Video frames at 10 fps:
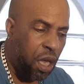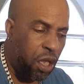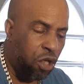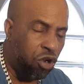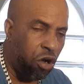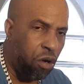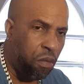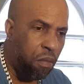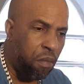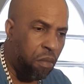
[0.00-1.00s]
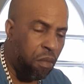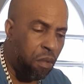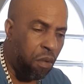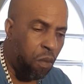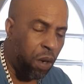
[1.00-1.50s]
you know,
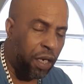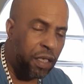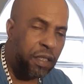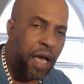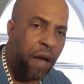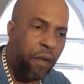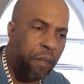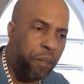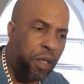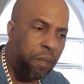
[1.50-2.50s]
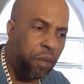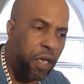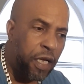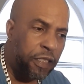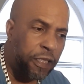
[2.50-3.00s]
one of the time when people
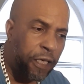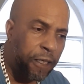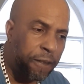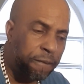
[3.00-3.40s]
did say,